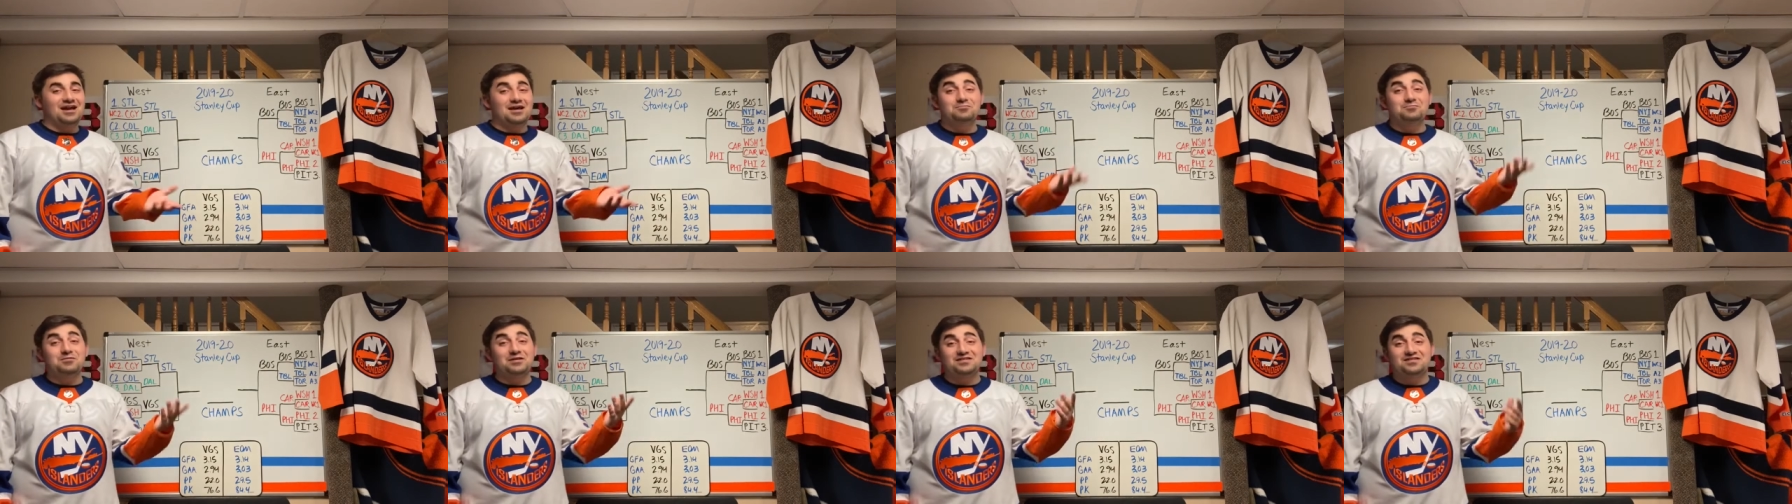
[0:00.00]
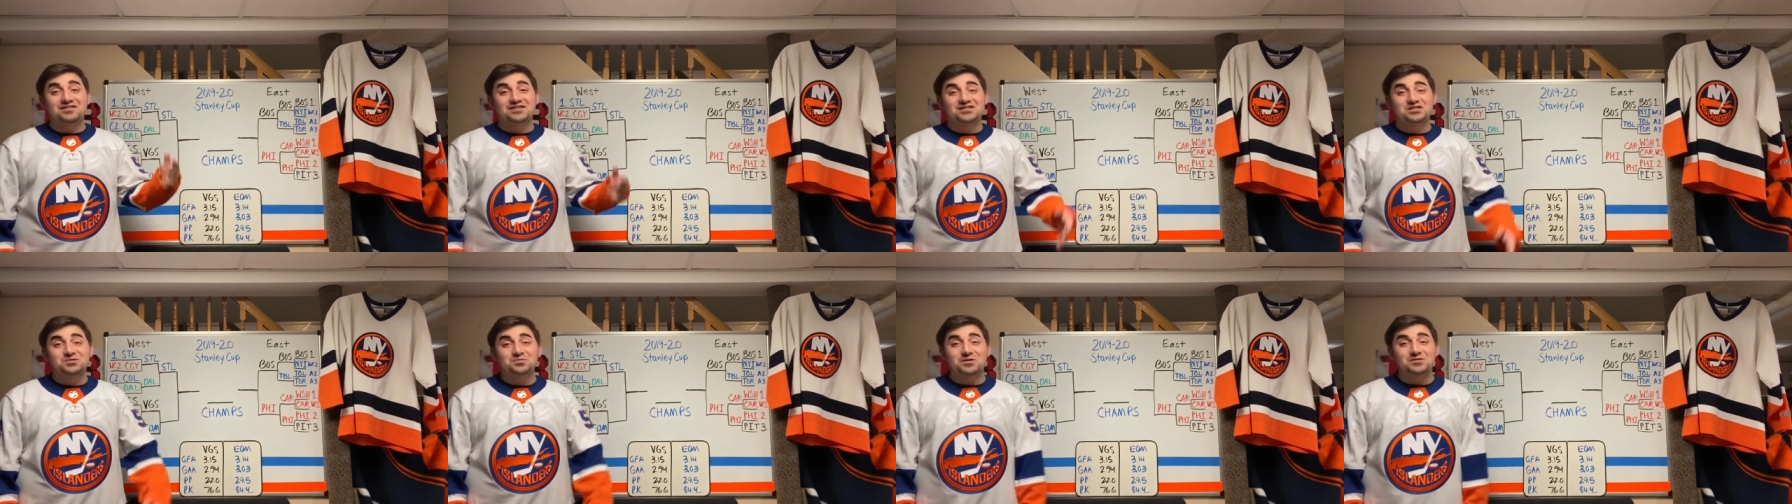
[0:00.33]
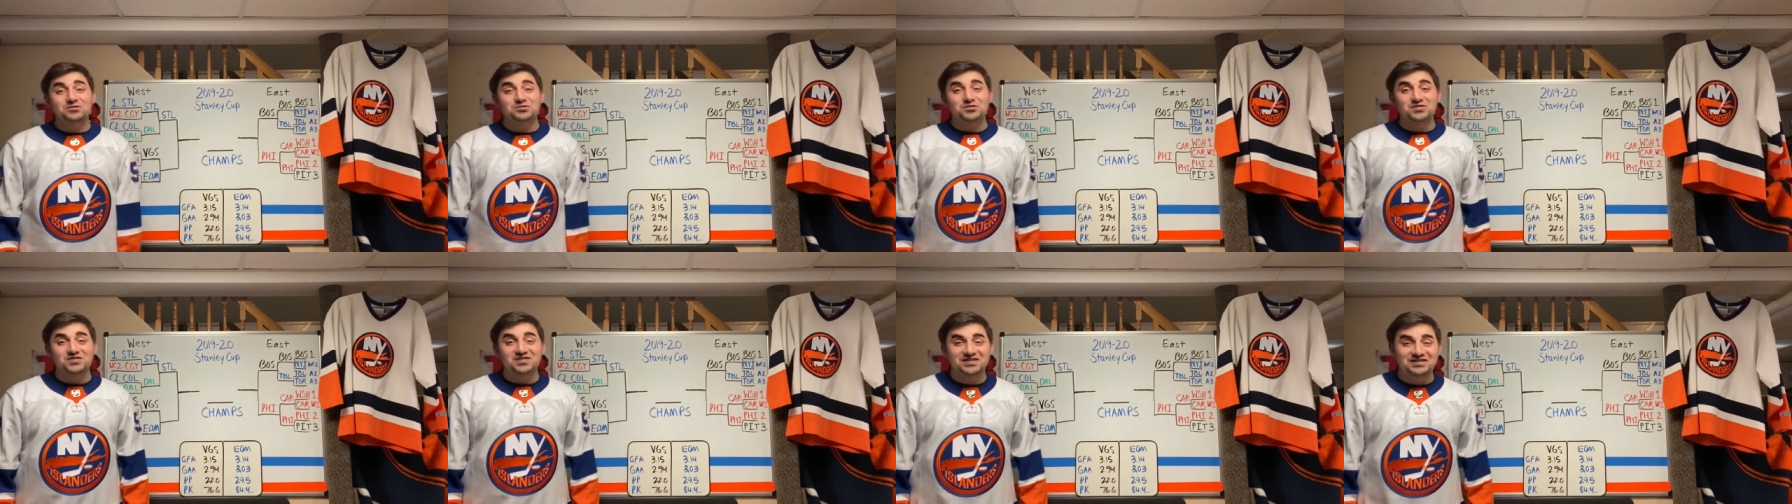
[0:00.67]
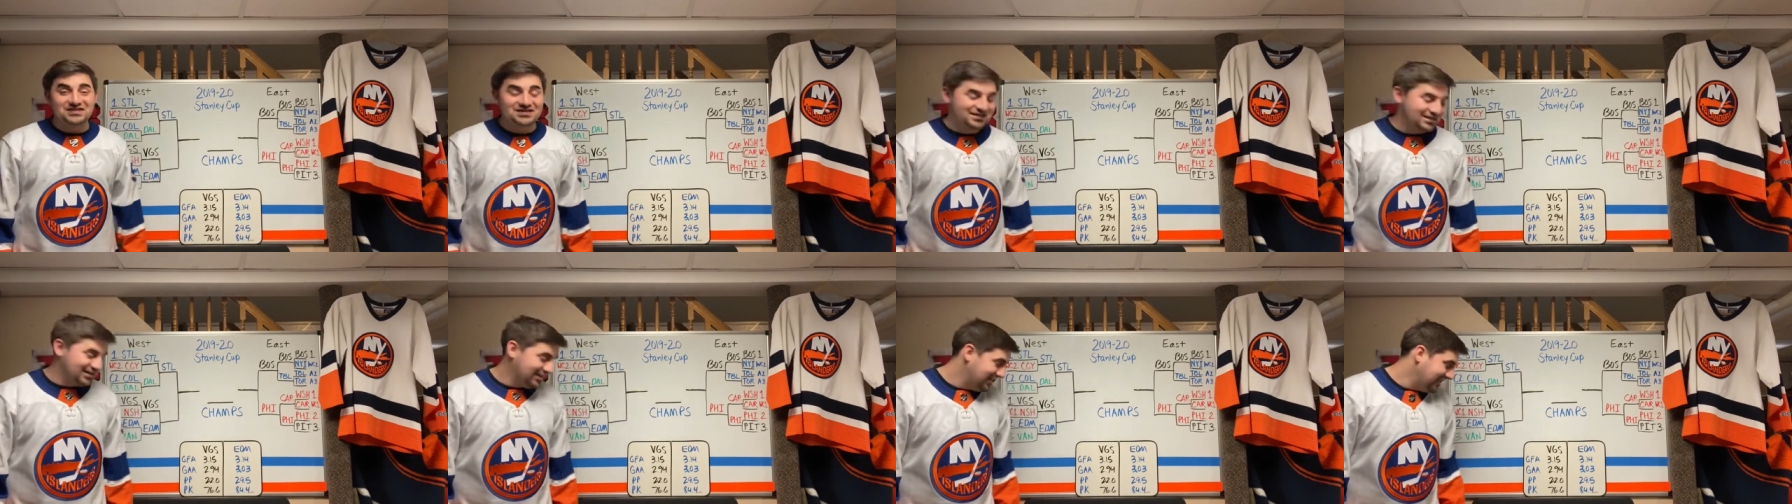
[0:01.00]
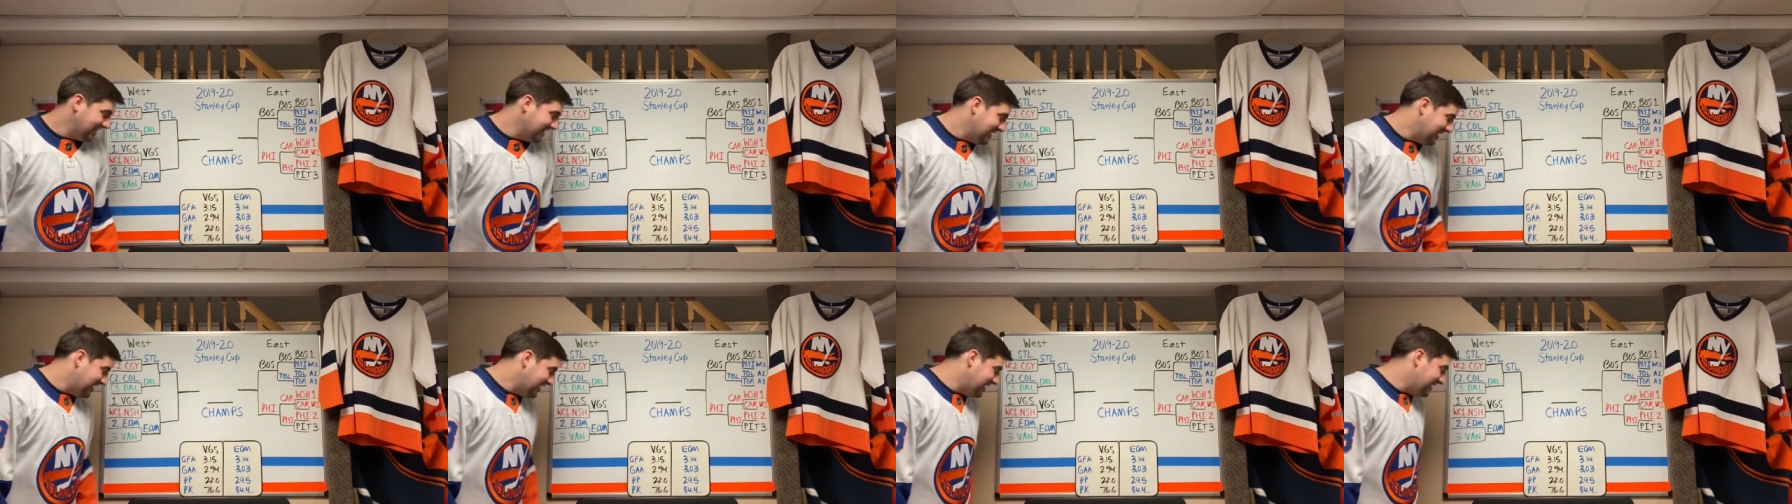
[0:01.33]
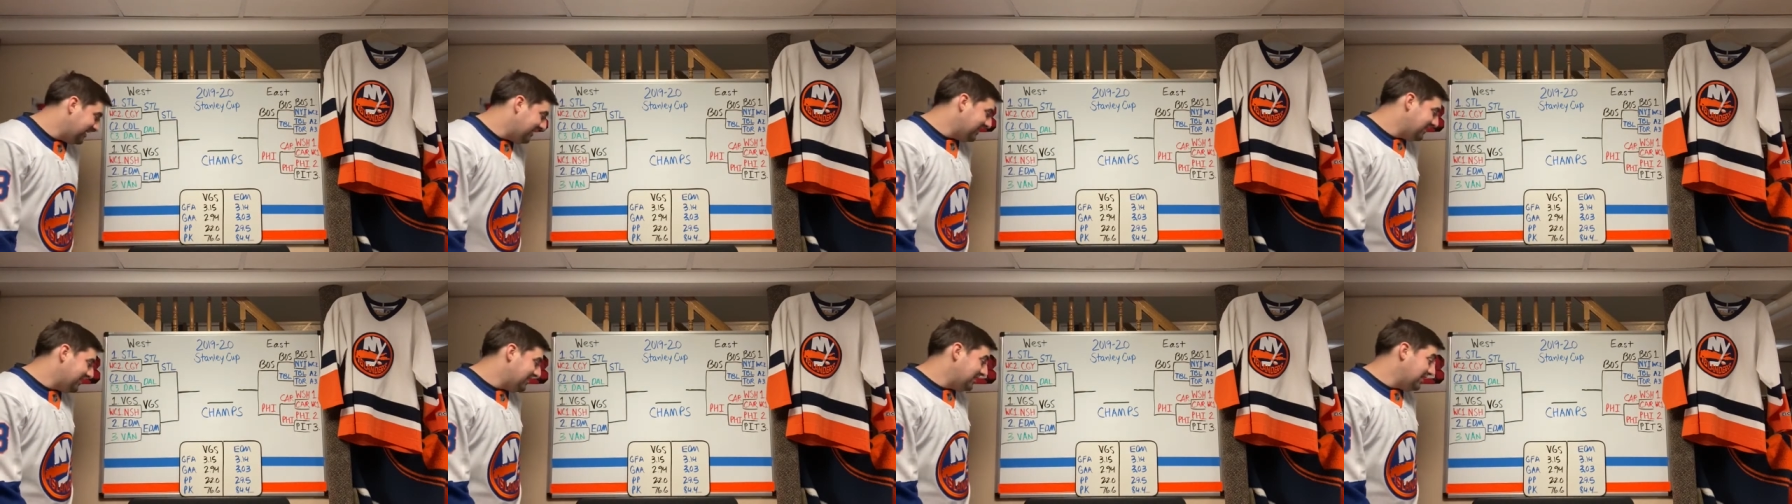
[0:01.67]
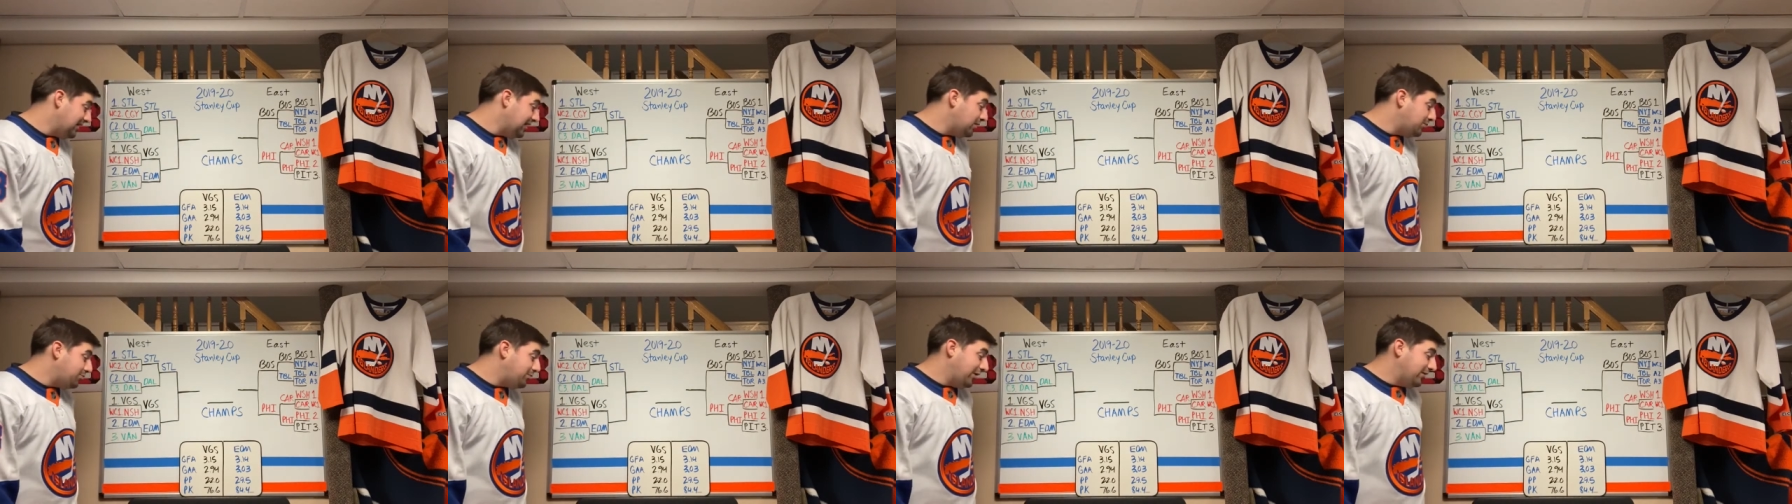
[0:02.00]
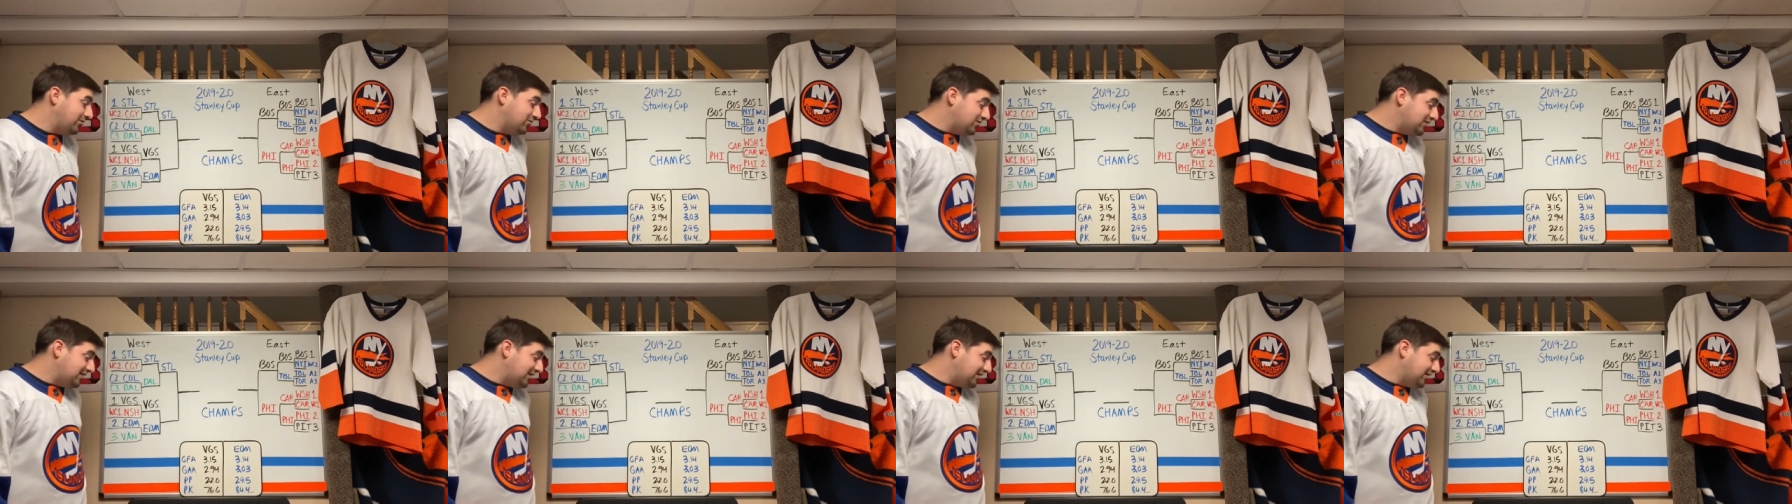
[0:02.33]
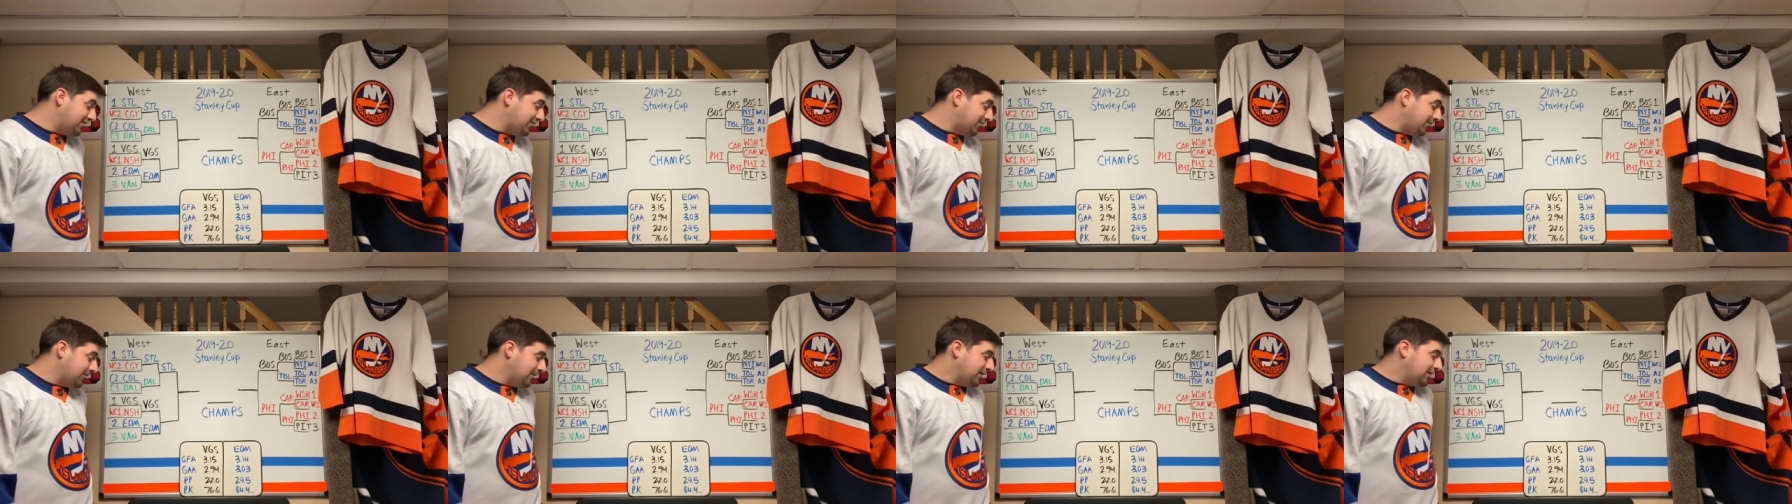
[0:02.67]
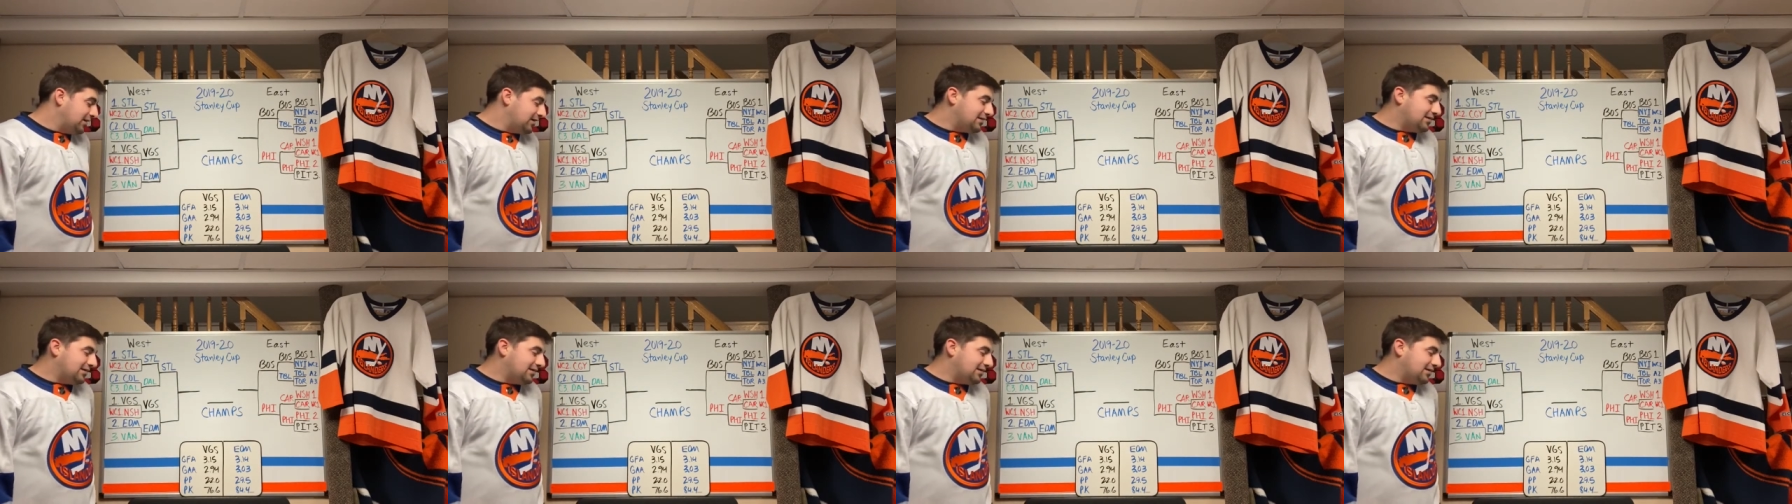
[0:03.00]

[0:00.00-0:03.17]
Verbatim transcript: Edmonton specialty, uh, and penalty kill.